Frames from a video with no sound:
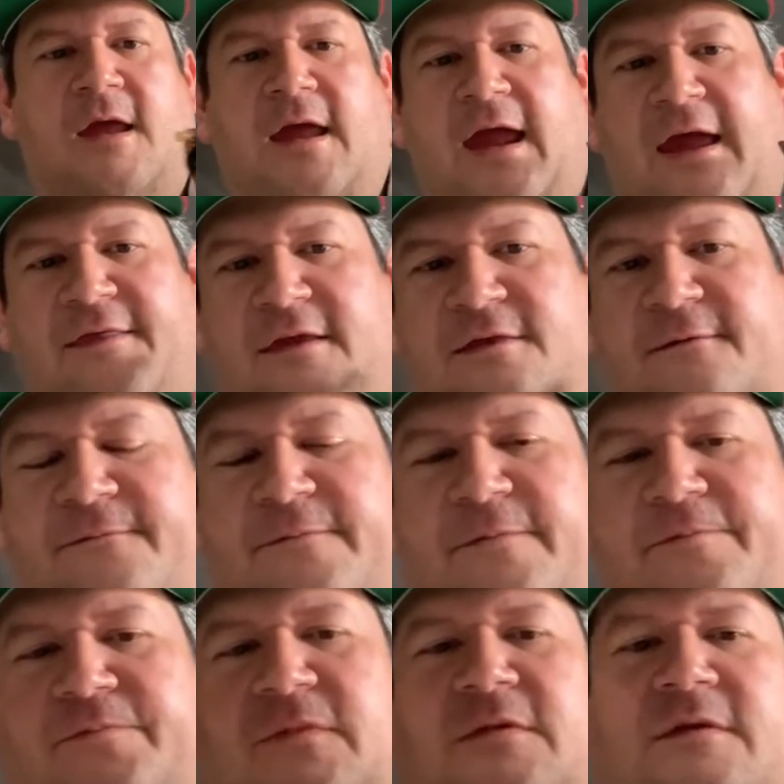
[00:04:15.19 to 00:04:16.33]
And then
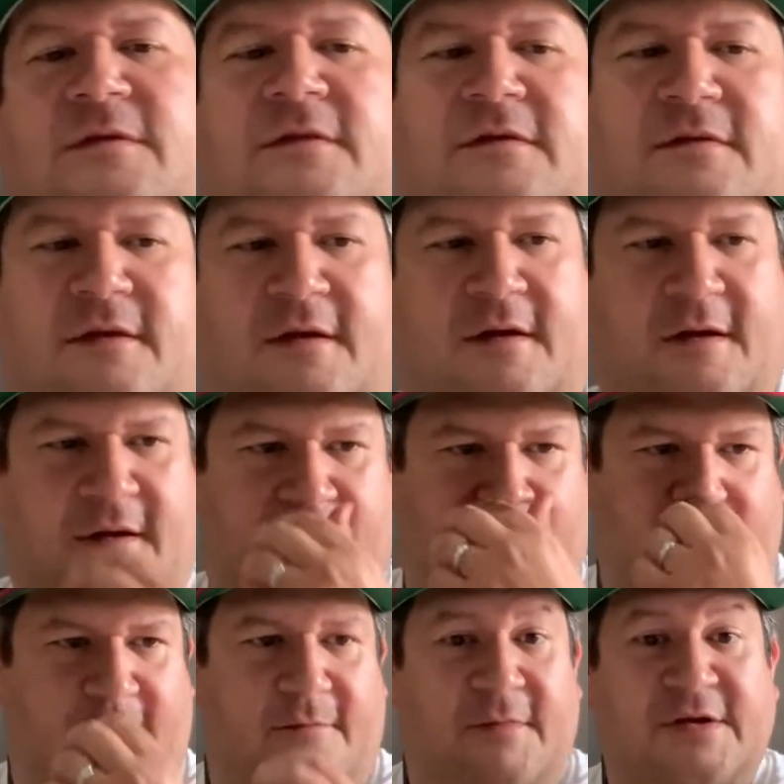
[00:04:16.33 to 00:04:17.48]
the
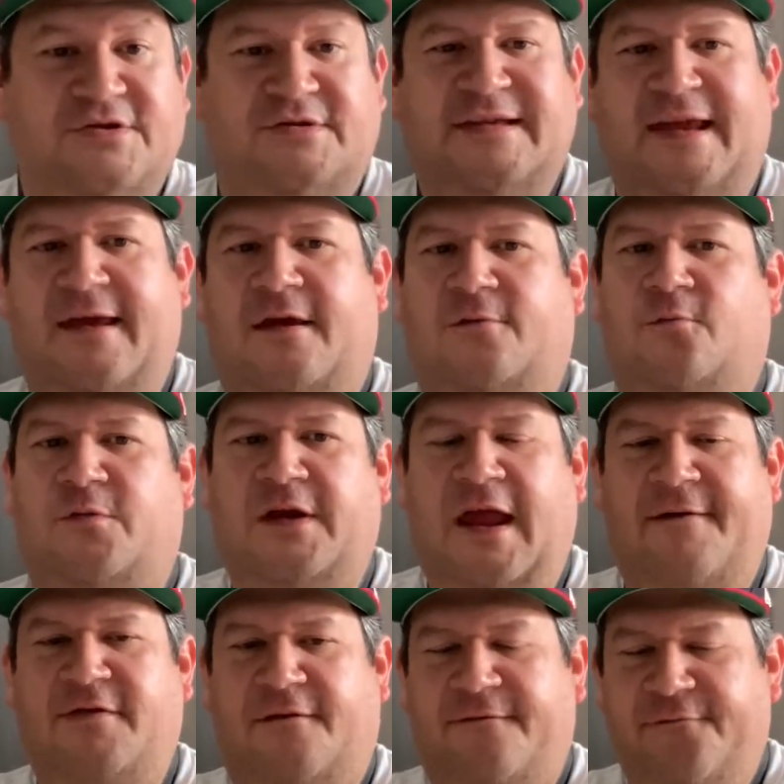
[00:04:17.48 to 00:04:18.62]
measure 10, when you have
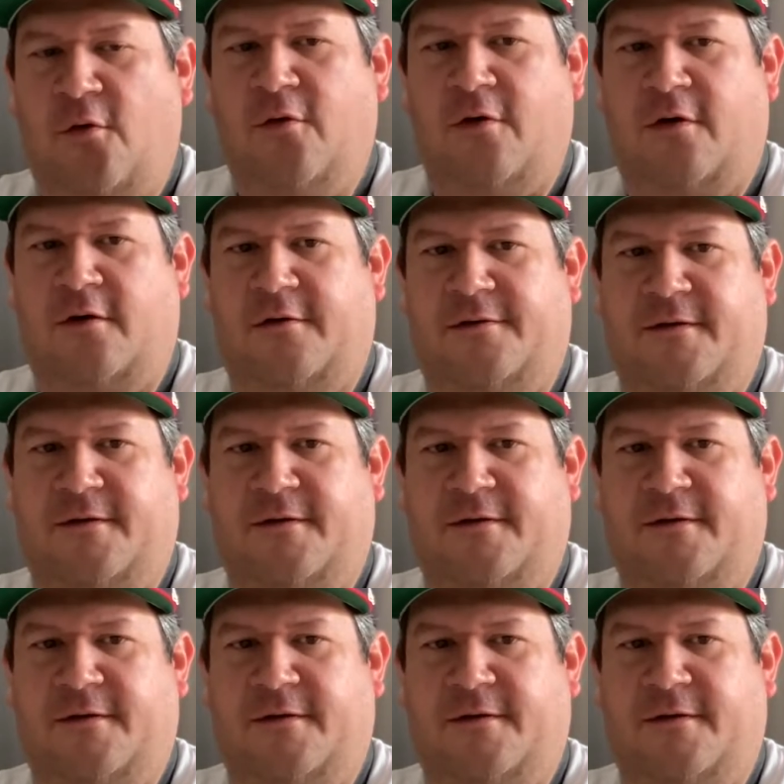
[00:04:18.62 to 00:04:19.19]
the four